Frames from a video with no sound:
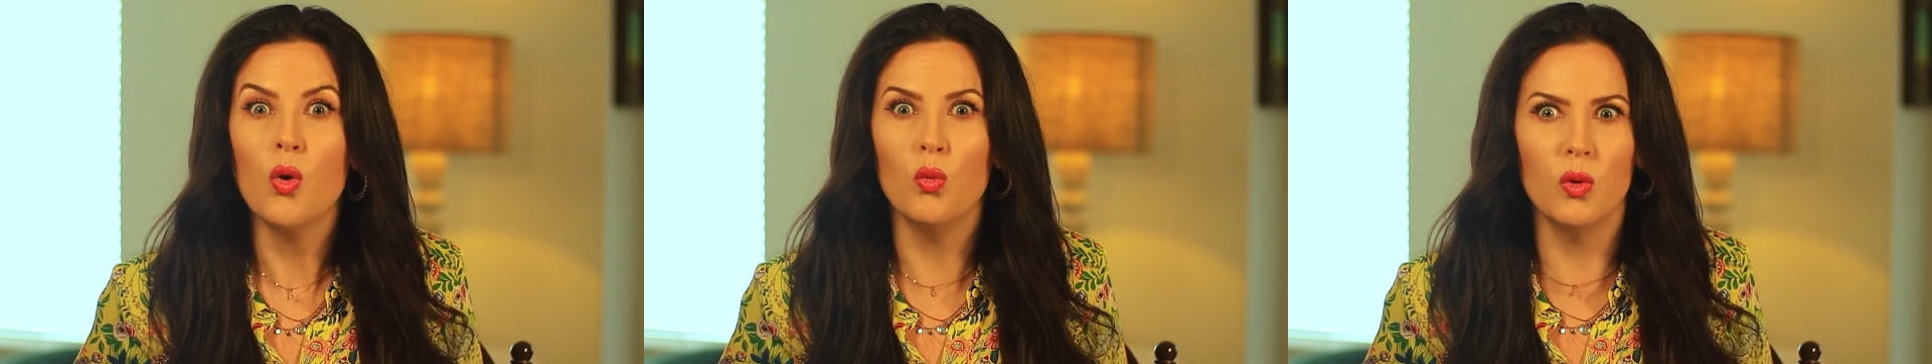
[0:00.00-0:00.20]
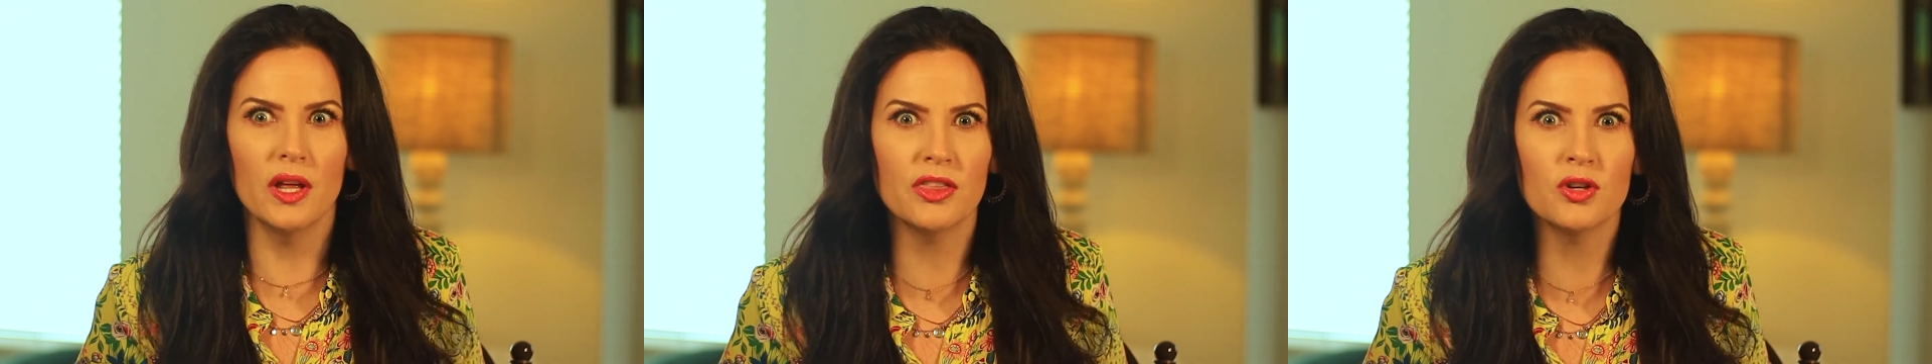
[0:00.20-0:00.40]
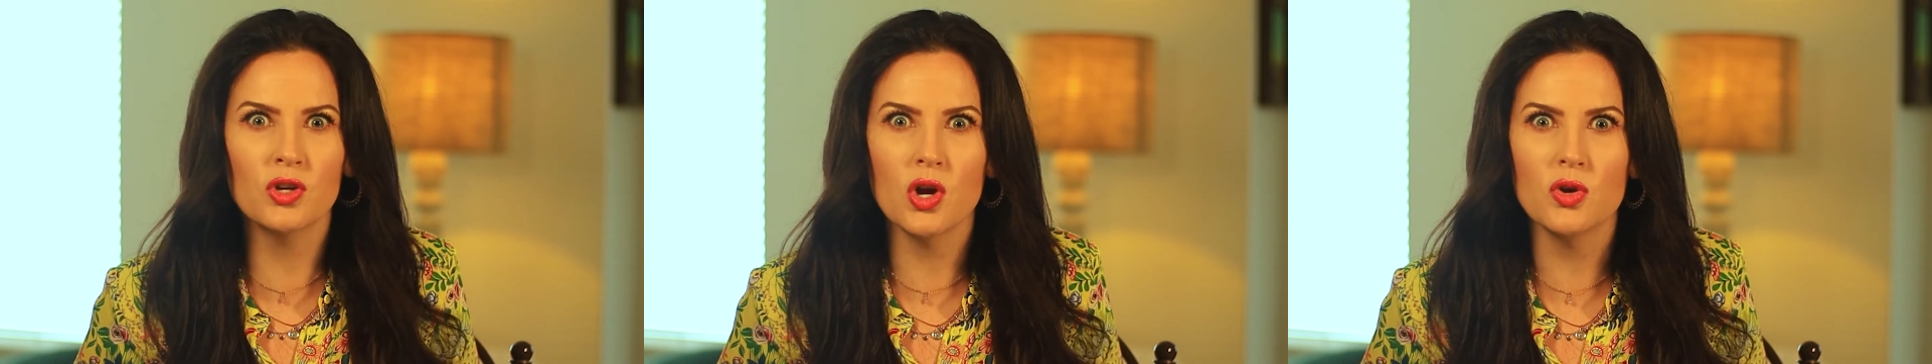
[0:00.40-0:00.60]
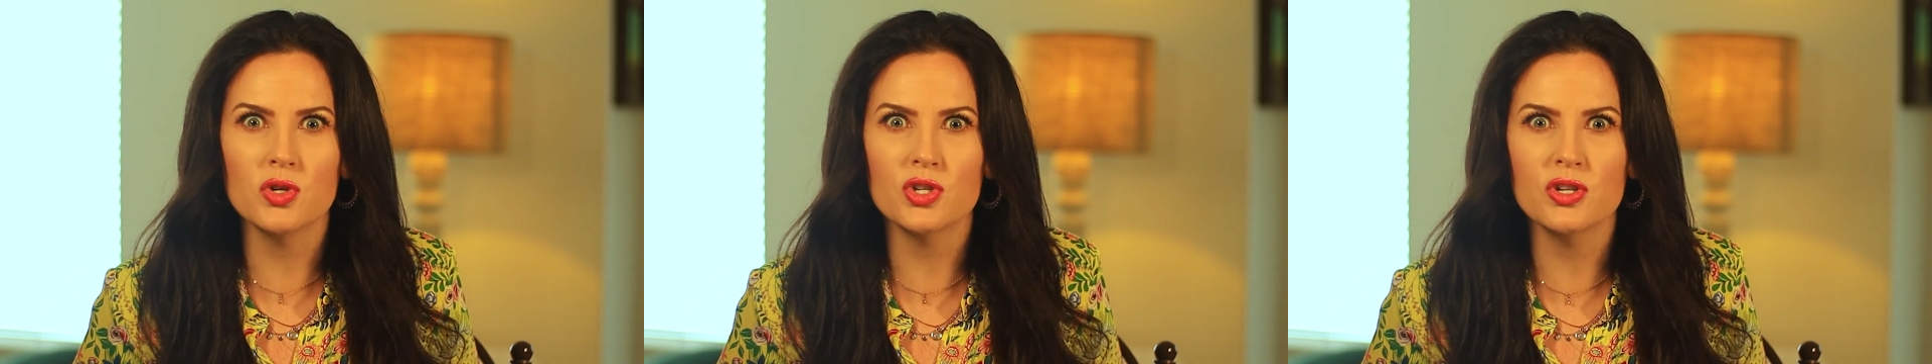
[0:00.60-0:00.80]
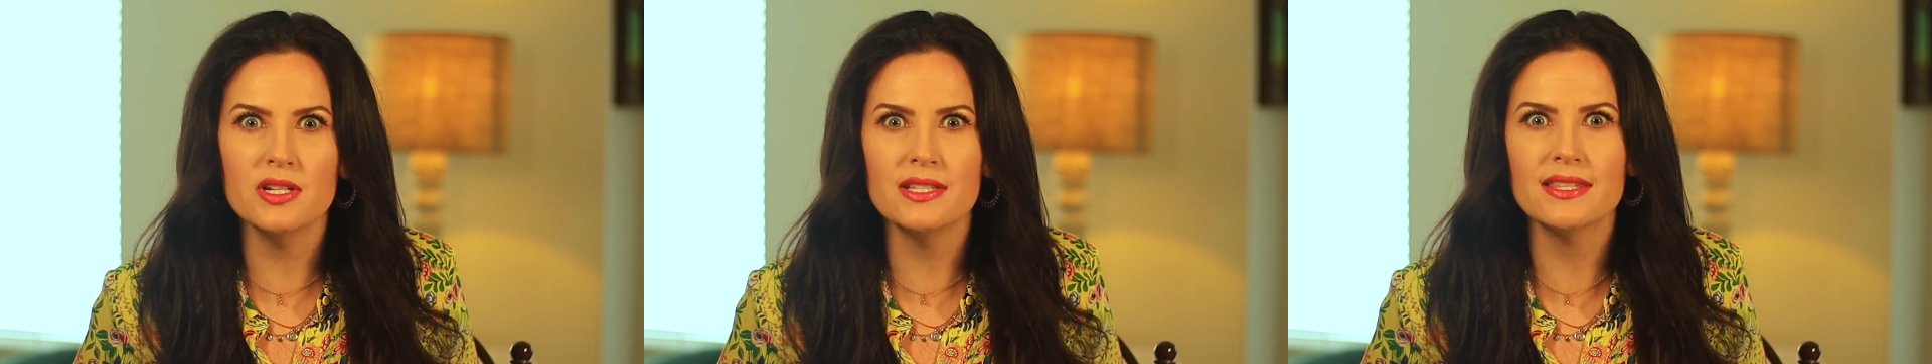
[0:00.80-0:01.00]
with
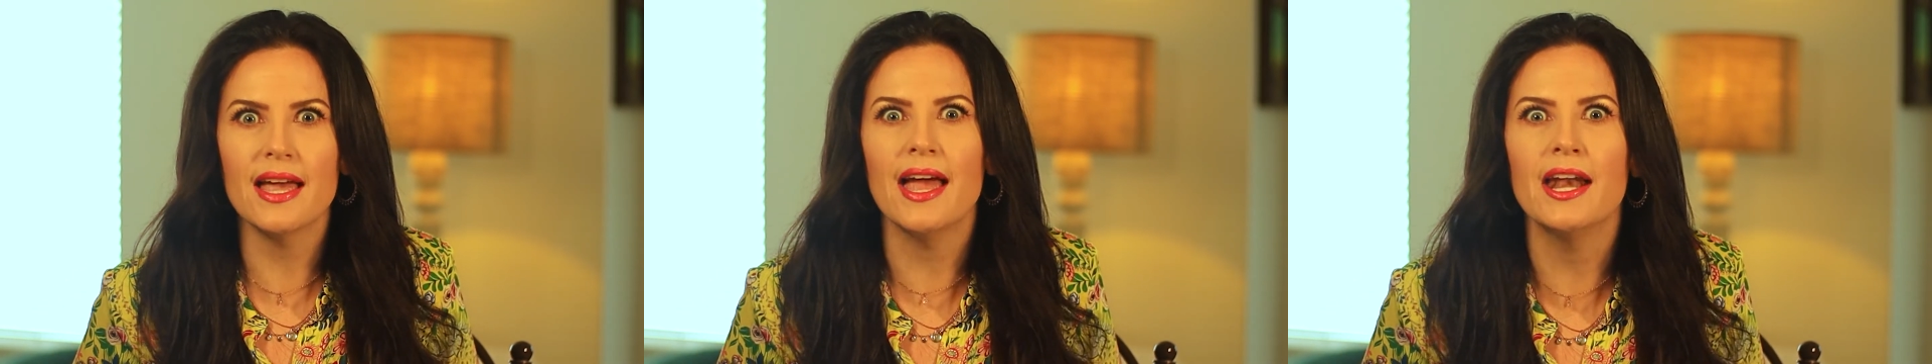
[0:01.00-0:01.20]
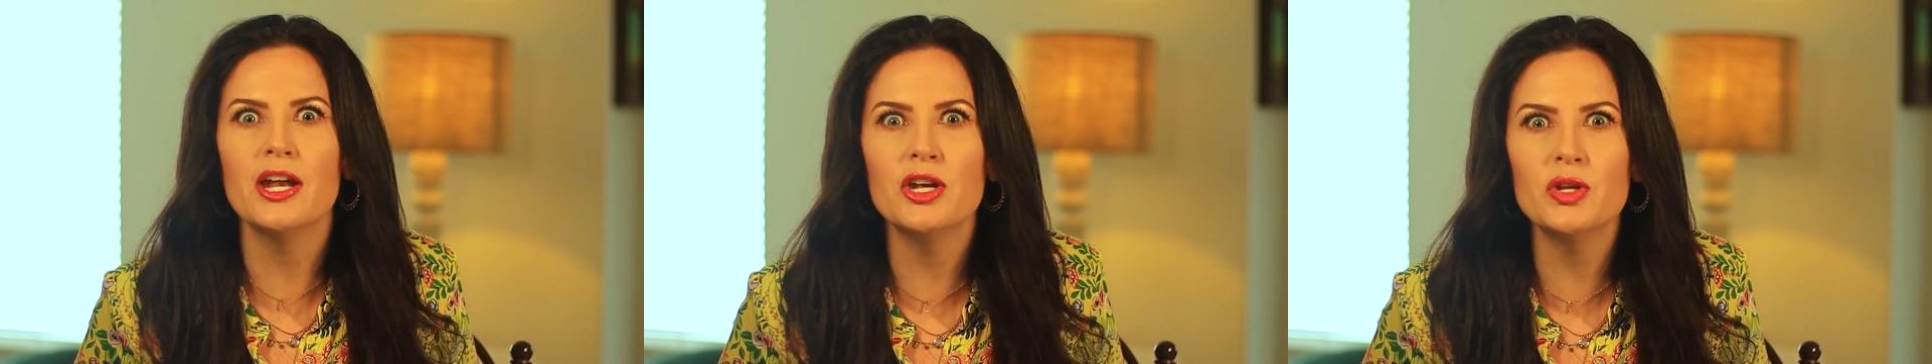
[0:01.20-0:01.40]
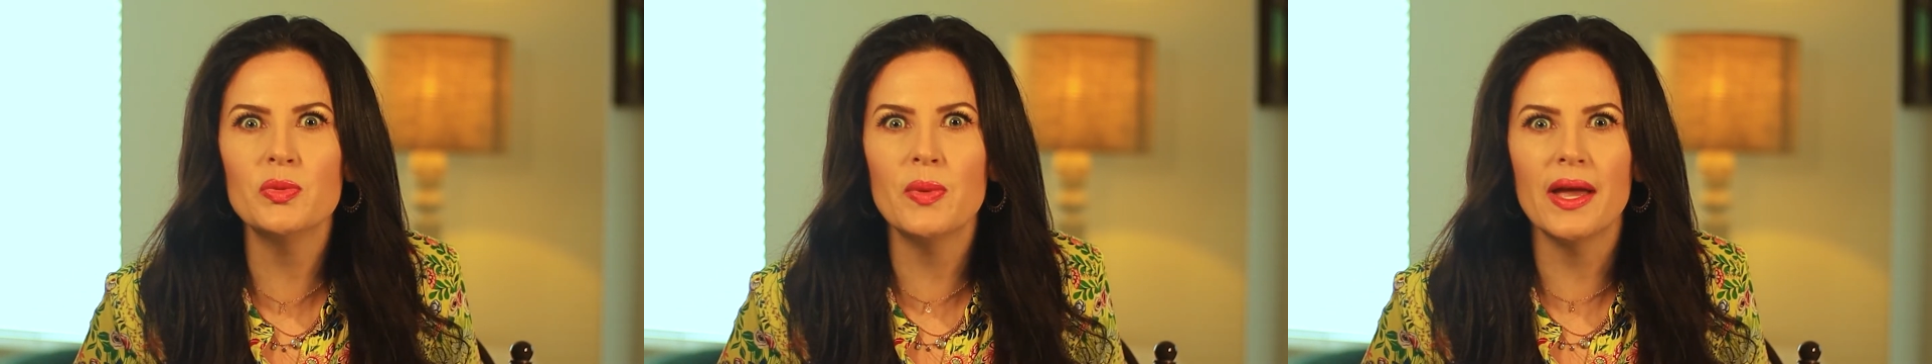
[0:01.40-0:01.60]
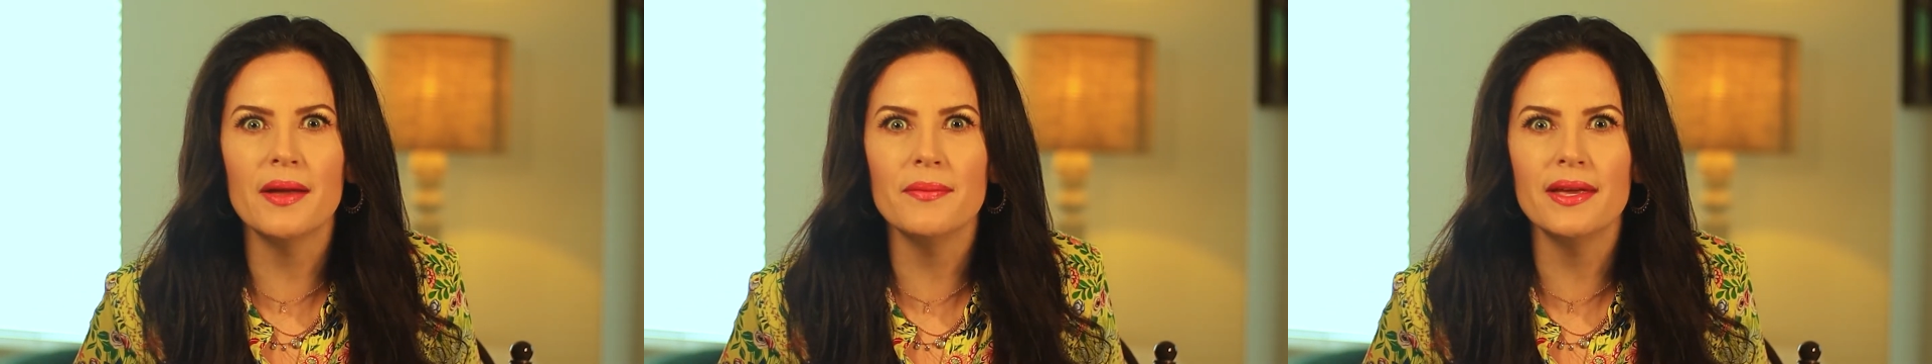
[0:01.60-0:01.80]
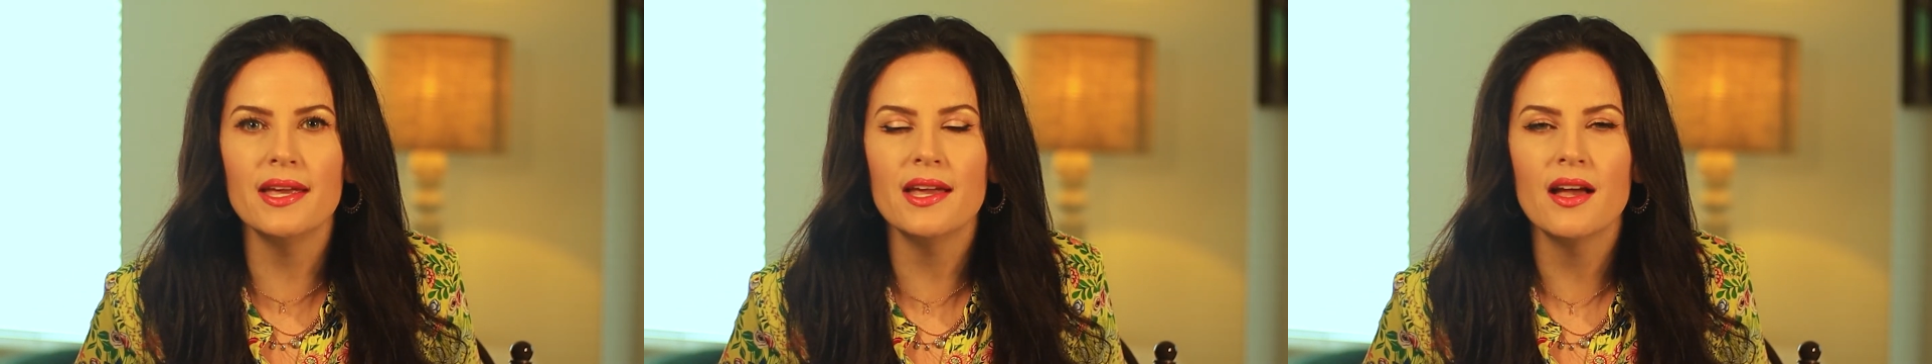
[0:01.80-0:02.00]
groceries and a new
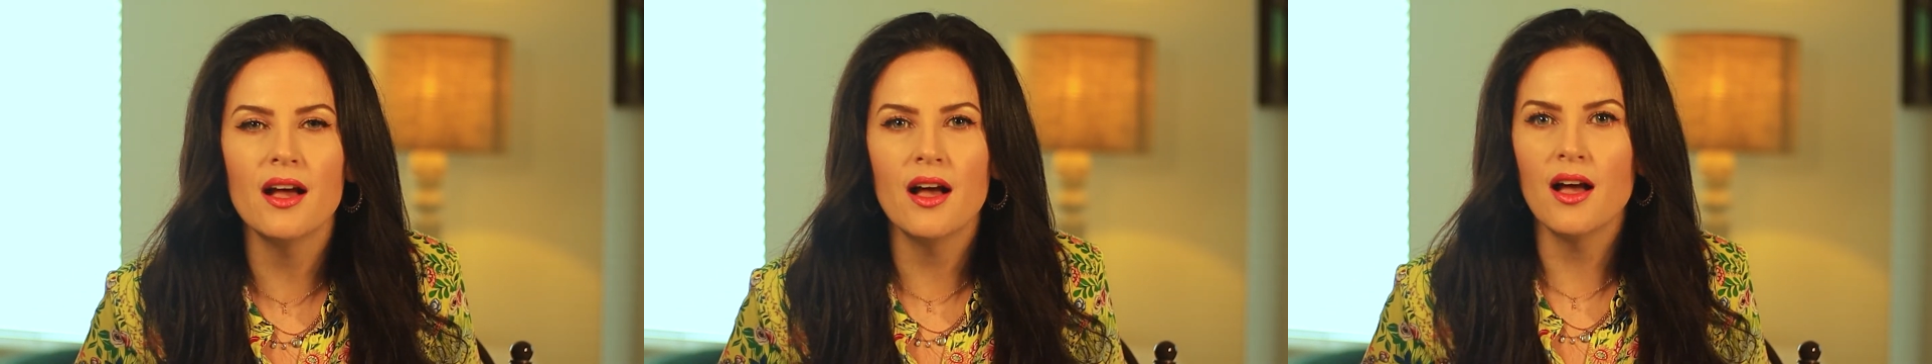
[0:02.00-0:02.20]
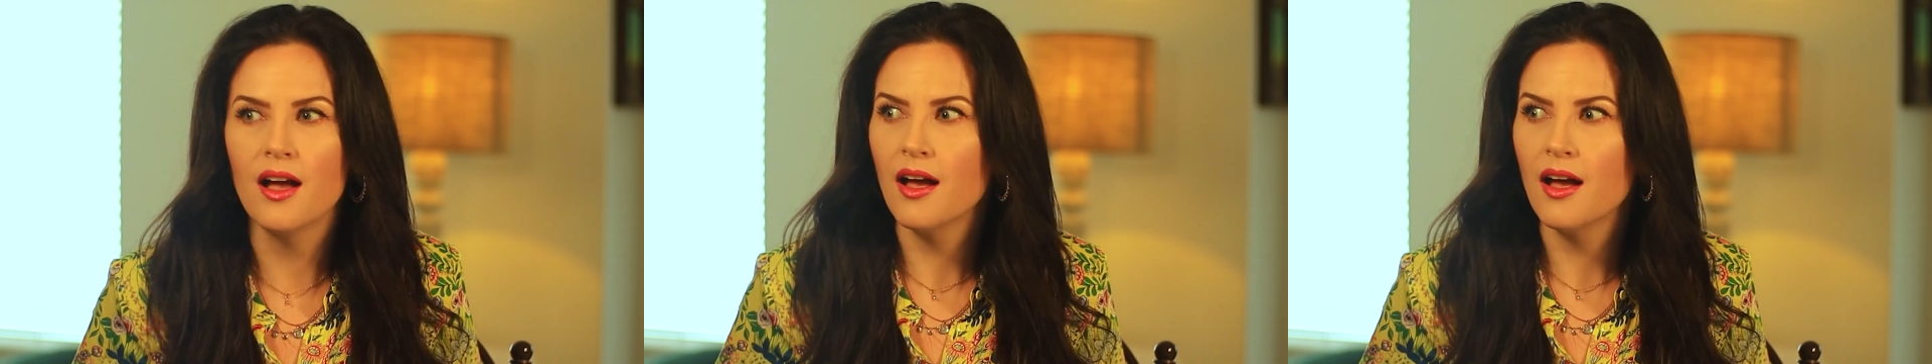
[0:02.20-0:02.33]
baby.